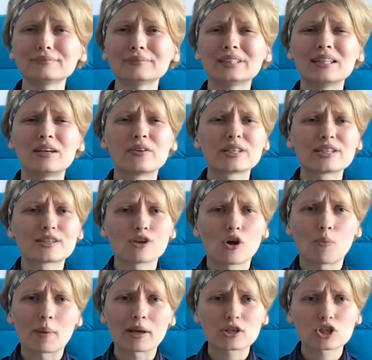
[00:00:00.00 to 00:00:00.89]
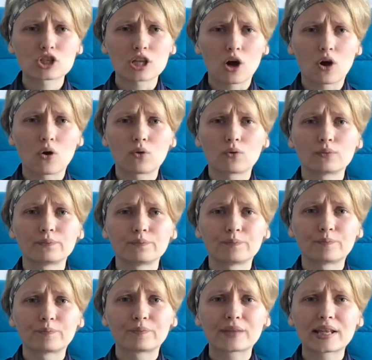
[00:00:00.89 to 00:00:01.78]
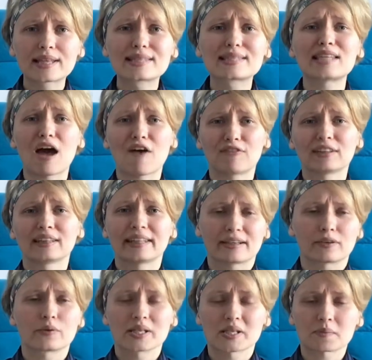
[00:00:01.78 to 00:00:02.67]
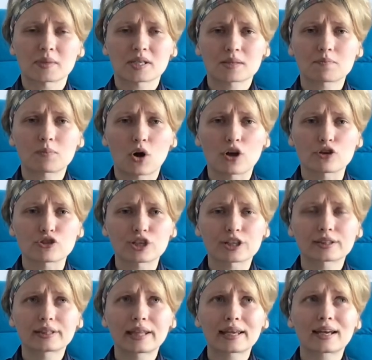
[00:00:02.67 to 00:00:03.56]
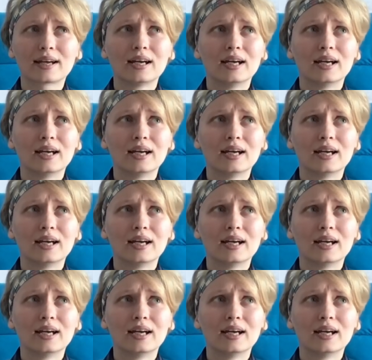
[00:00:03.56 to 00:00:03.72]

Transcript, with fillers: there is so much it's definitely a Christmas project like